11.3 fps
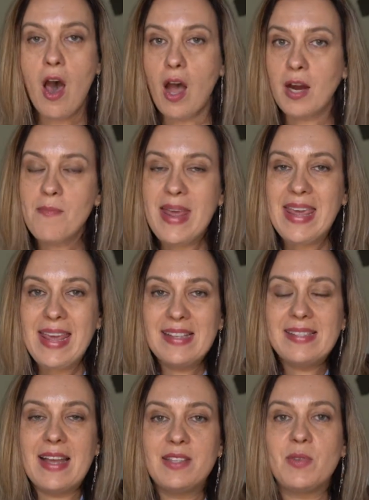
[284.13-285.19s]
are making
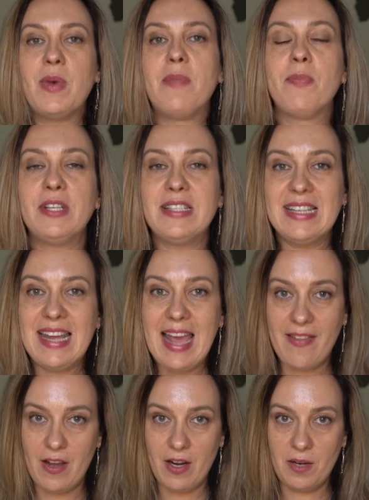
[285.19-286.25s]
sense when put
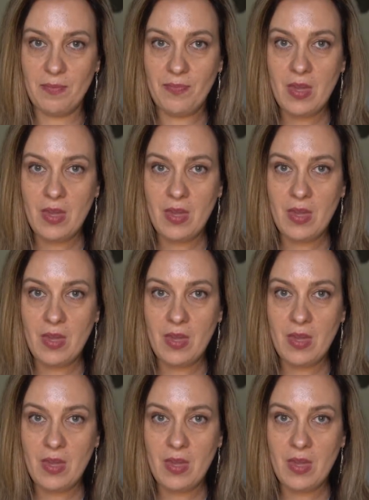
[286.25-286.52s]
together.